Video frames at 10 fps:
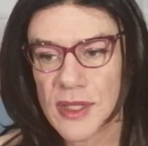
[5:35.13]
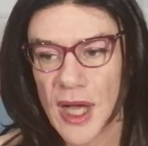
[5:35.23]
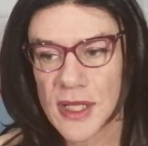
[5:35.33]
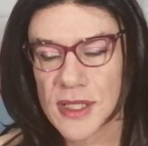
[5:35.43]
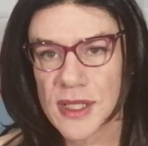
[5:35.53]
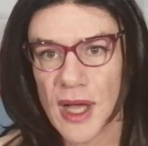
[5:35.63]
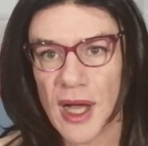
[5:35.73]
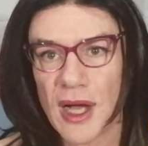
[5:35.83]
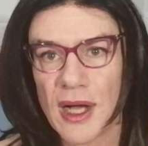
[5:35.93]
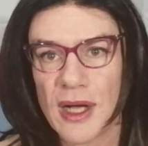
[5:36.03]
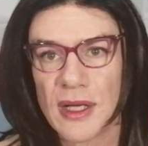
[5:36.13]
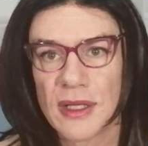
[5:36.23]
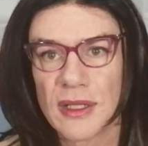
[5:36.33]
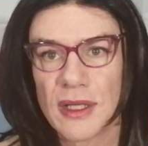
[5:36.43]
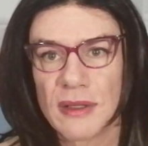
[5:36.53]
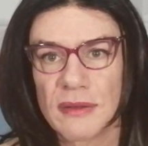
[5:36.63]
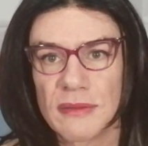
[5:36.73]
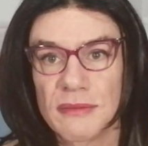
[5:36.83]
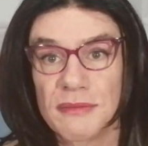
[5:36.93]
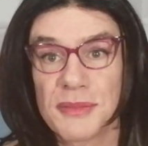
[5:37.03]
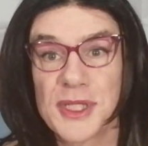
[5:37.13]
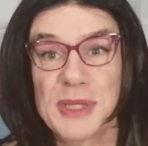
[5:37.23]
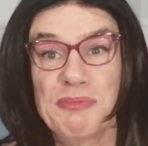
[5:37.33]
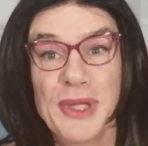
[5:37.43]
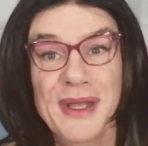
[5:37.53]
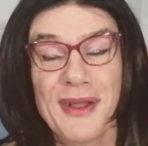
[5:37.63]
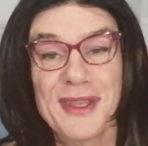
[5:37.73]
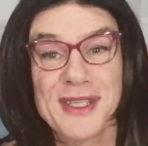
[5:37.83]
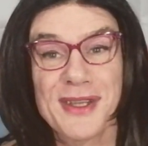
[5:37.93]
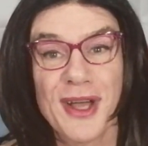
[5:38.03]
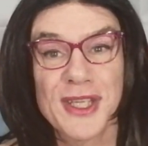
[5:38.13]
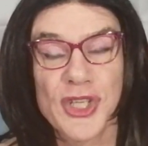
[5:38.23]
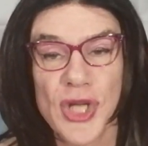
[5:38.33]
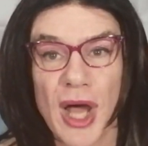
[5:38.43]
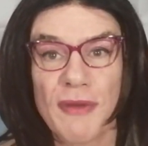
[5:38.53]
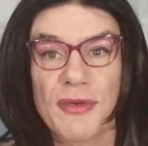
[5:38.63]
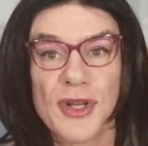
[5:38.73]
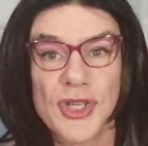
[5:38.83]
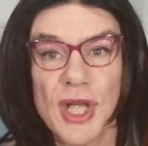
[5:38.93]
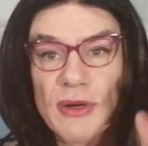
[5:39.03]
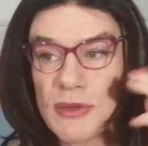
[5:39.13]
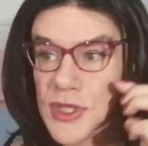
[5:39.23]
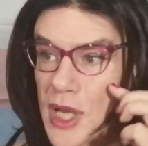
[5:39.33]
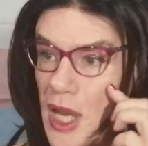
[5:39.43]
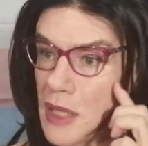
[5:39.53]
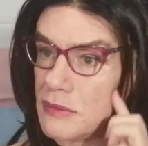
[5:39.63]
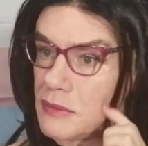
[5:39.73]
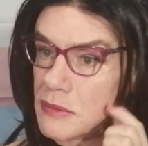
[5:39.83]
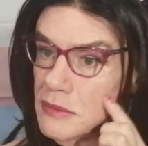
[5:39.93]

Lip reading: tasks are split on this nice chart. For a general chart,